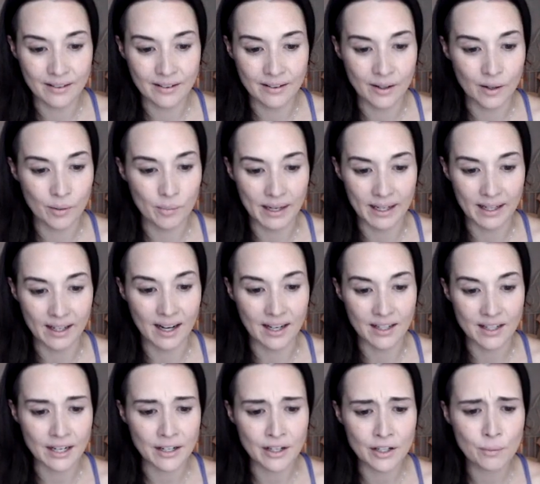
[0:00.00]
Oh my
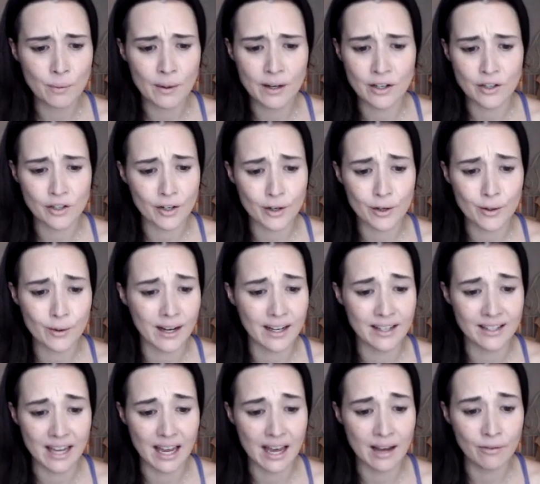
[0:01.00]
gosh. I just want to show you
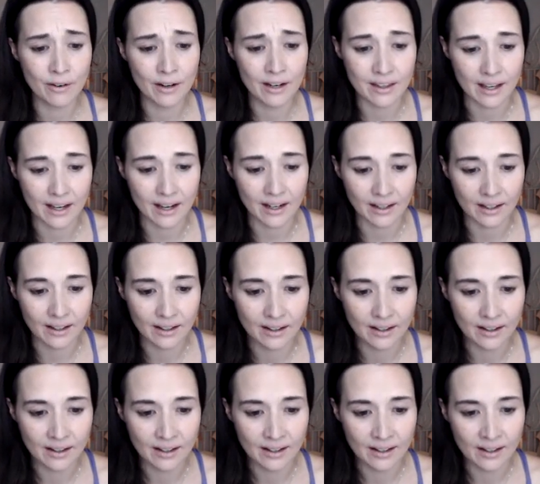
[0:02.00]
guys everything.
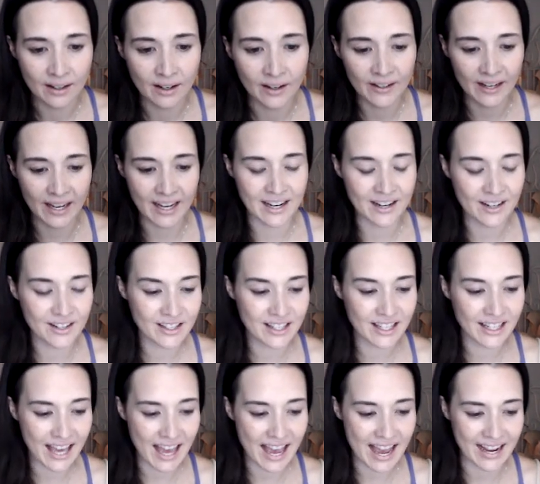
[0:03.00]
Okay, here's the
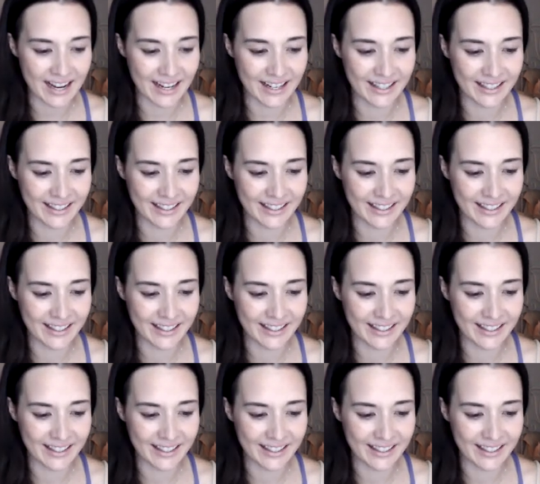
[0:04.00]
cake.